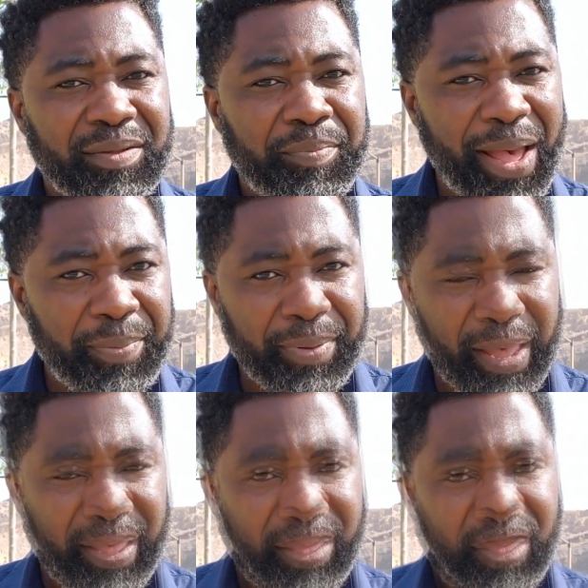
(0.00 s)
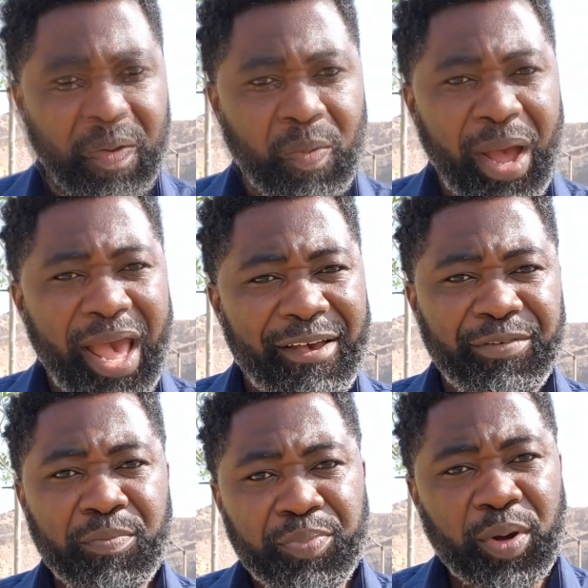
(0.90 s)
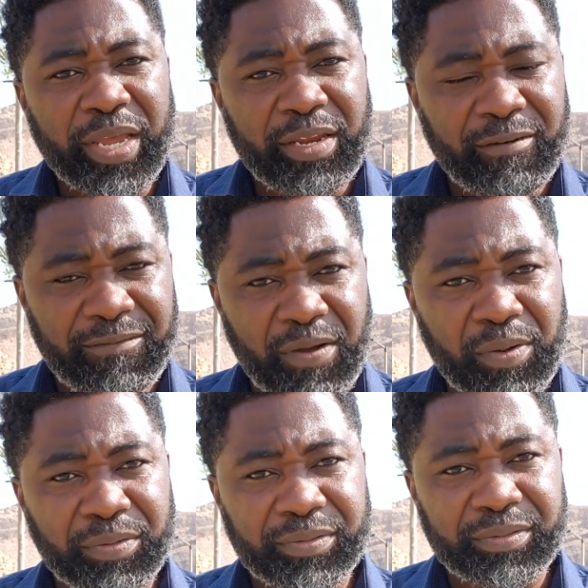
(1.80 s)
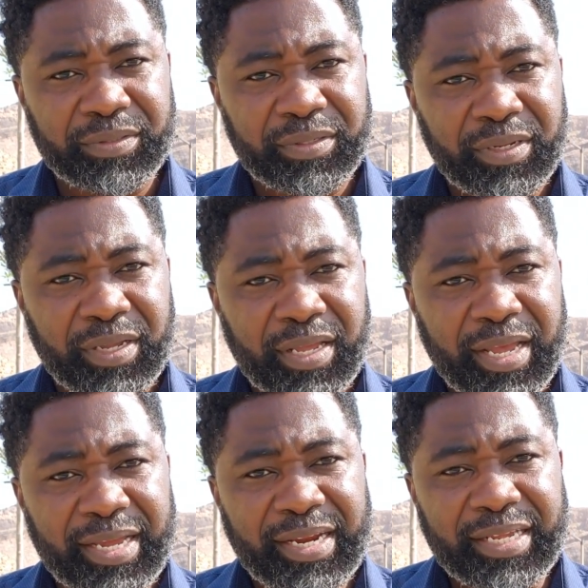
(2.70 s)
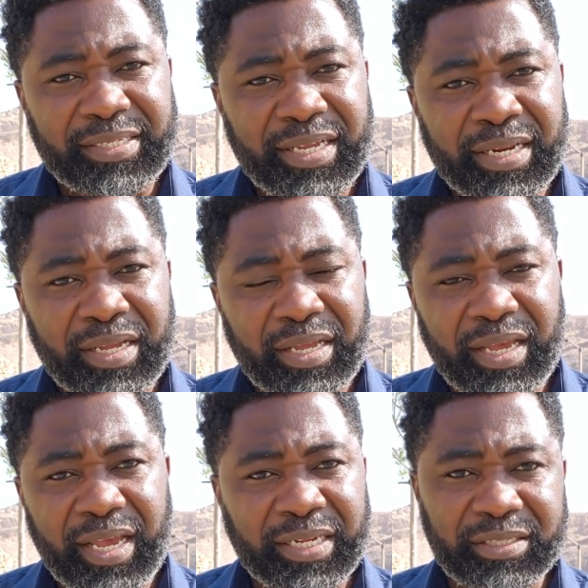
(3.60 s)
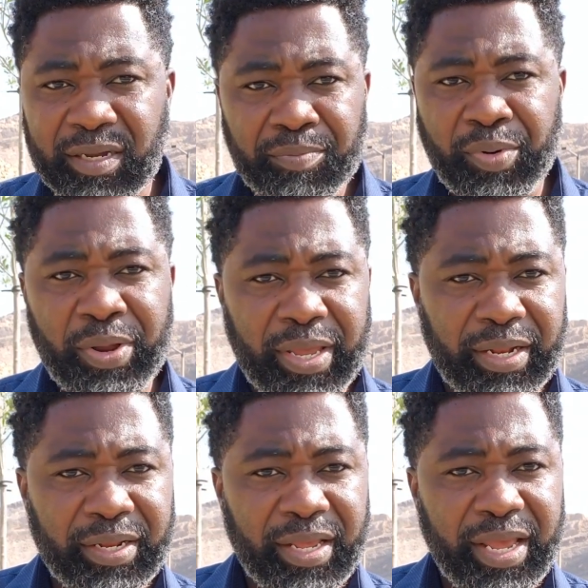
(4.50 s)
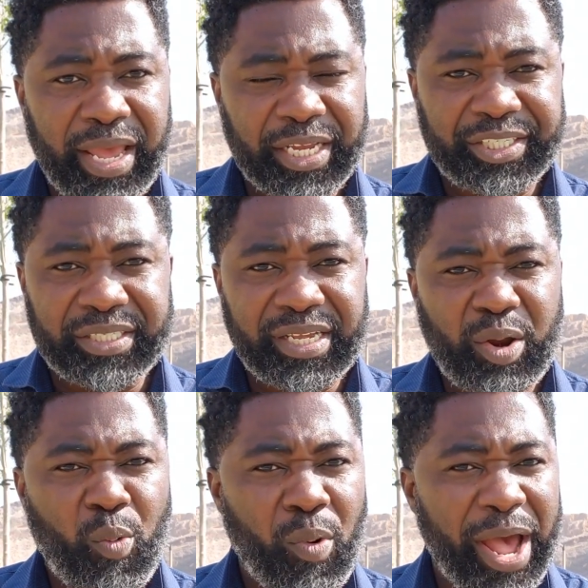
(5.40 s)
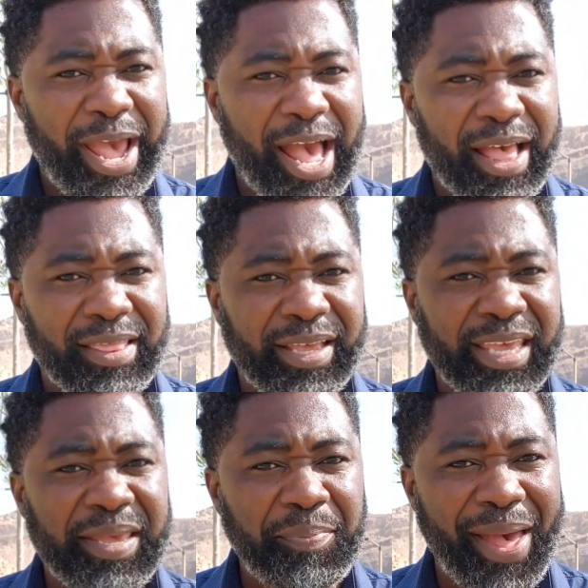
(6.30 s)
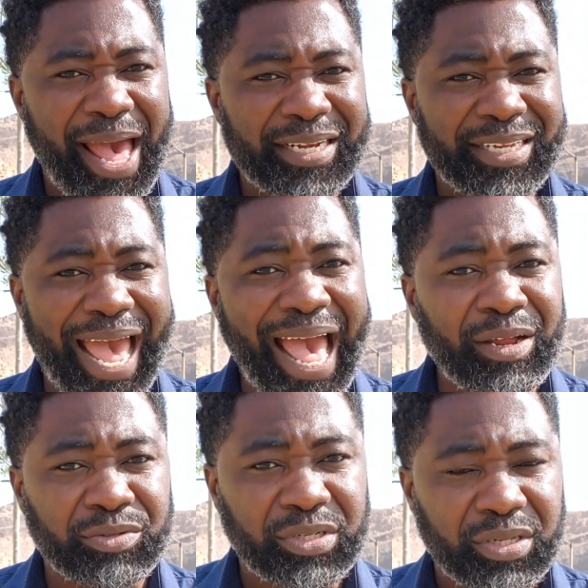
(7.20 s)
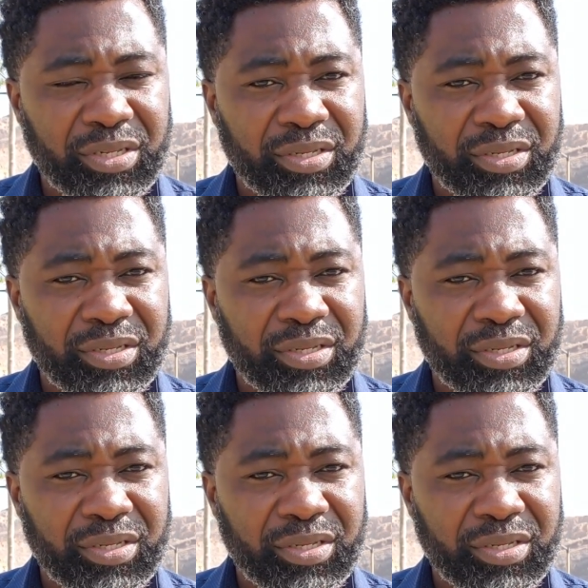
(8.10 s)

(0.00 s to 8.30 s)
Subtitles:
"Papa, why have you broken your phone?" And I said, "It's not broken." And she said, "Why are the keypads out?"